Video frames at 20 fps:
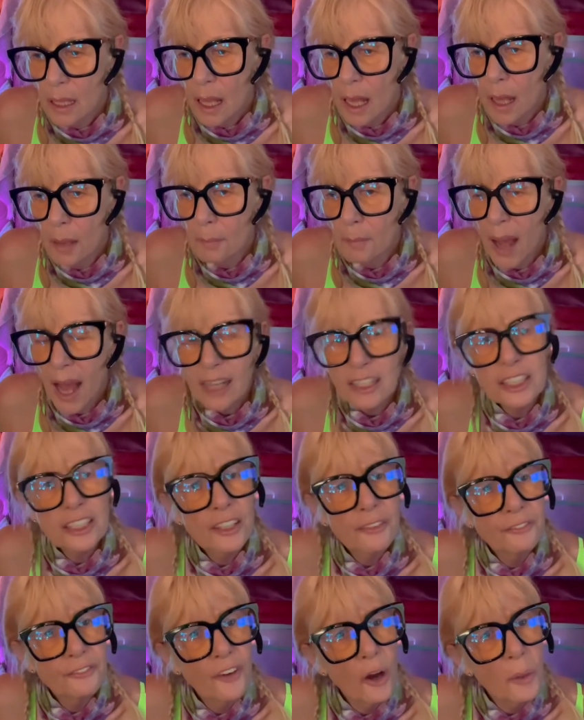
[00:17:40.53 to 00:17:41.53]

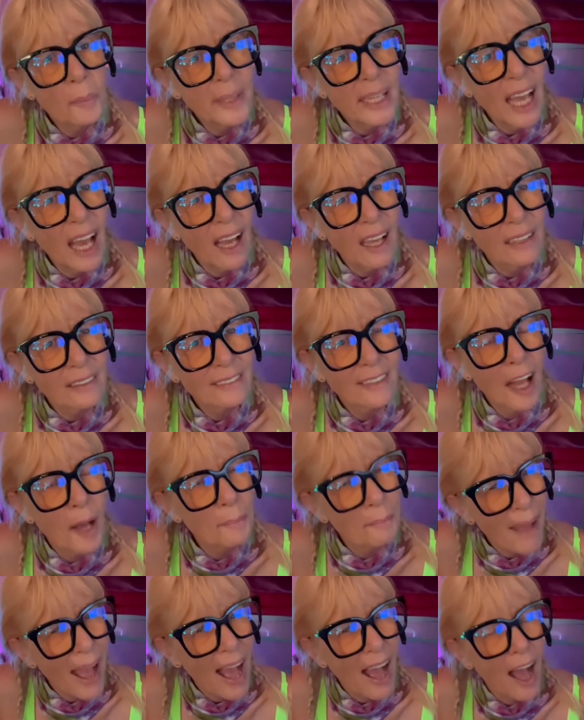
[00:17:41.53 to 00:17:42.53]
amoxophobia,
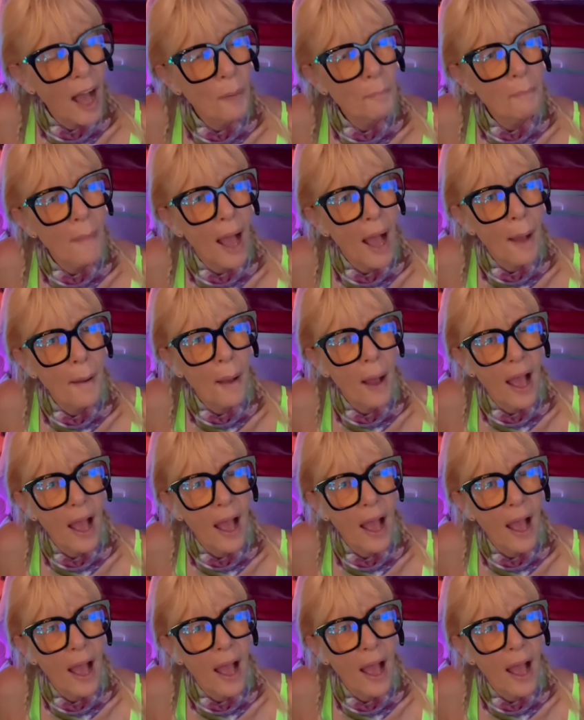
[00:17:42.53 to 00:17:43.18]
amok, um, uh,